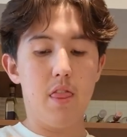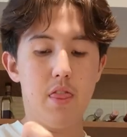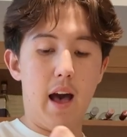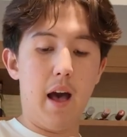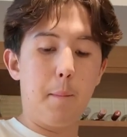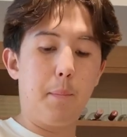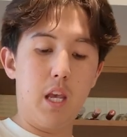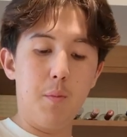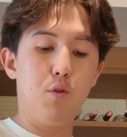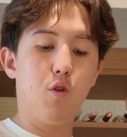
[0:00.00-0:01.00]
that
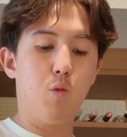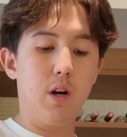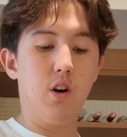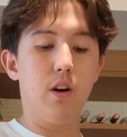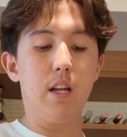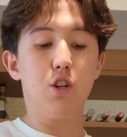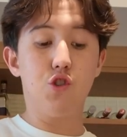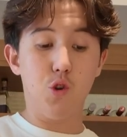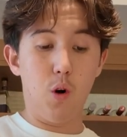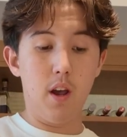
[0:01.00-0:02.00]
people will
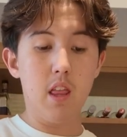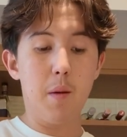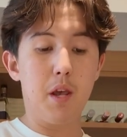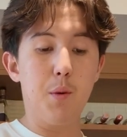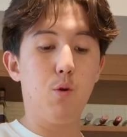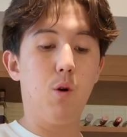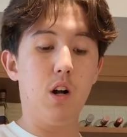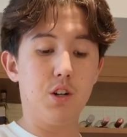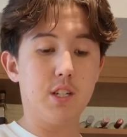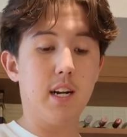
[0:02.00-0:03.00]
enjoy, that people will
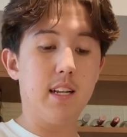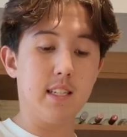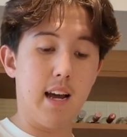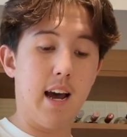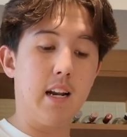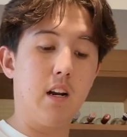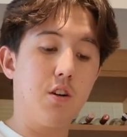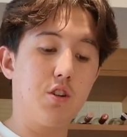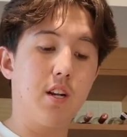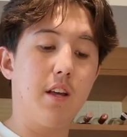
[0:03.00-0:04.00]
understand it's an ad and
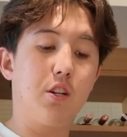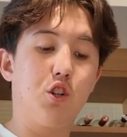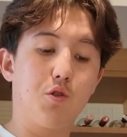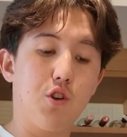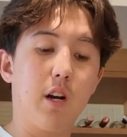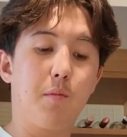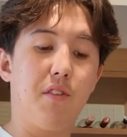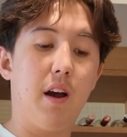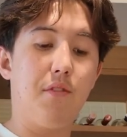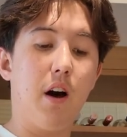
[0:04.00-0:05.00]
understand that you're trying to provide